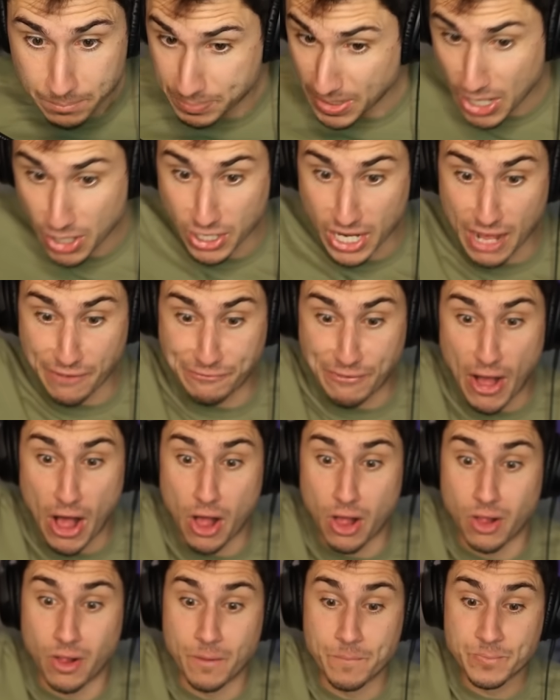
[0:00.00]

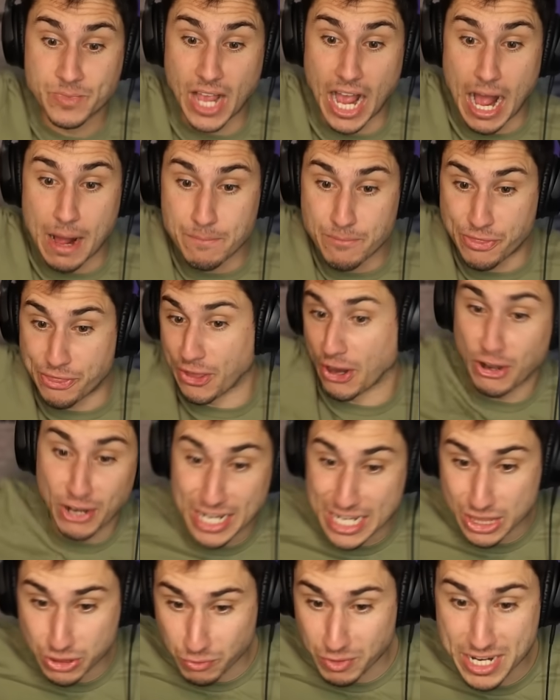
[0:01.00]
Beautiful! I'm
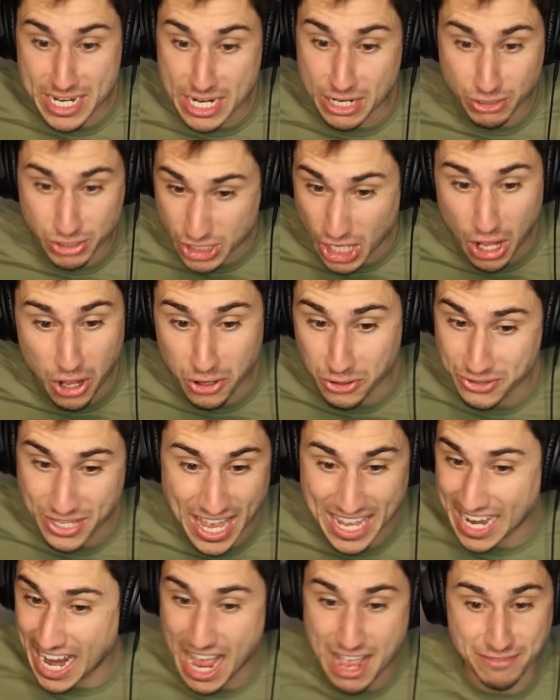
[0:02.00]
thirty-three years old,
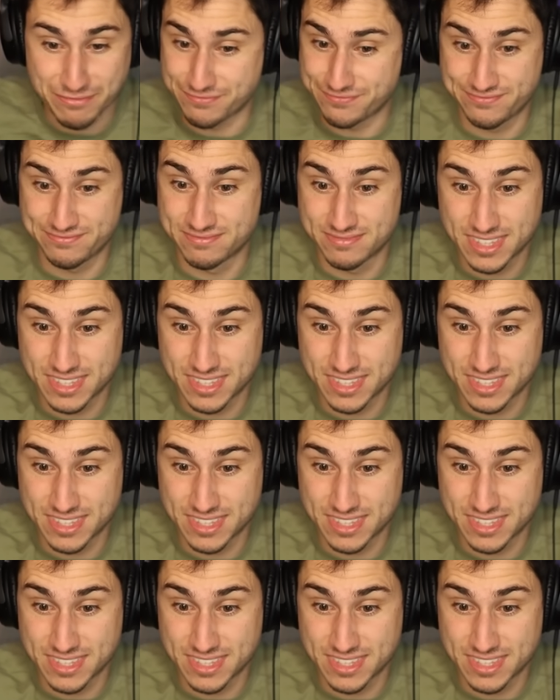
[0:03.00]
and I've...